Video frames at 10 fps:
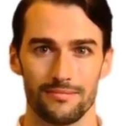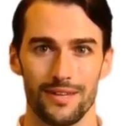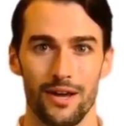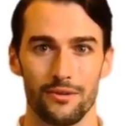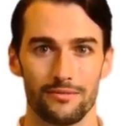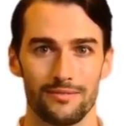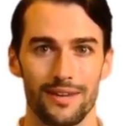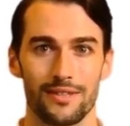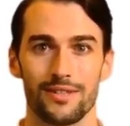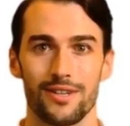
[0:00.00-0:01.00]
Now,
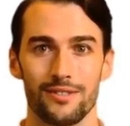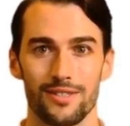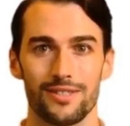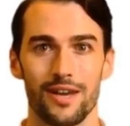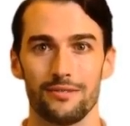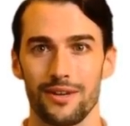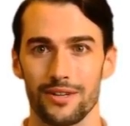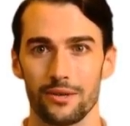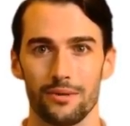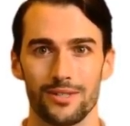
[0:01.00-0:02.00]
let us understand the
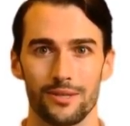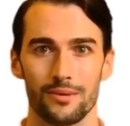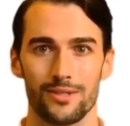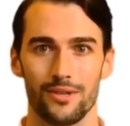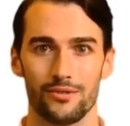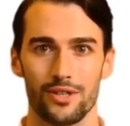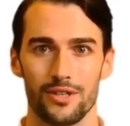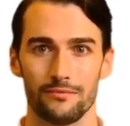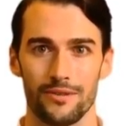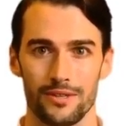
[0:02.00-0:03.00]
key principles of
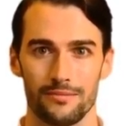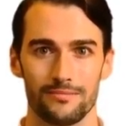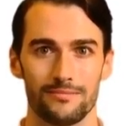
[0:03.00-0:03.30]
GMP.